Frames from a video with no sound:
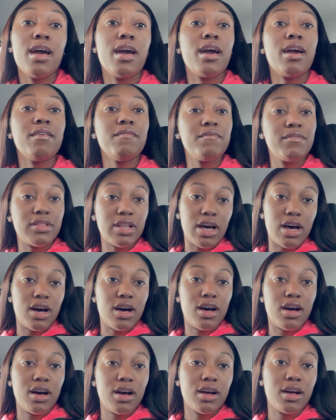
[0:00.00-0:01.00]
a
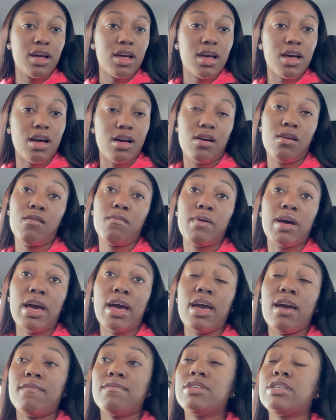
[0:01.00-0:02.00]
vlog um, i
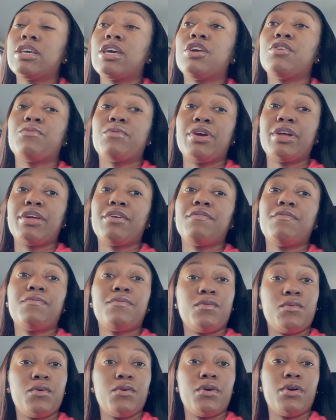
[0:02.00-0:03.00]
have to get ready
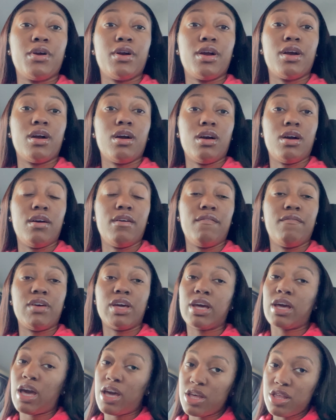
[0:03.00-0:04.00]
for uh,
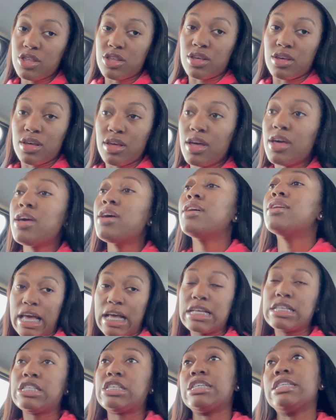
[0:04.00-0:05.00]
vacation
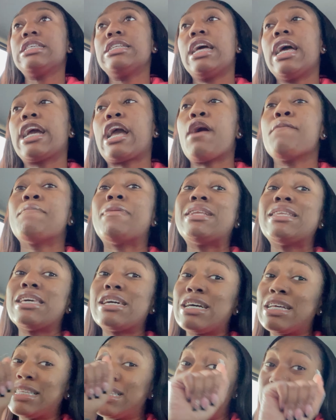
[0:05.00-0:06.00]
because yesterday i got my
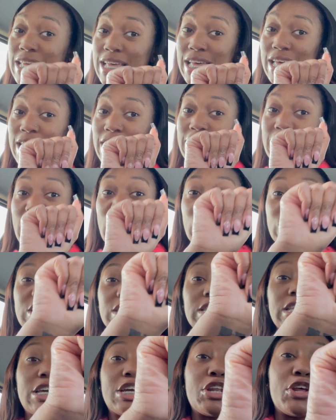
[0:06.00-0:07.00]
nails done y'all seen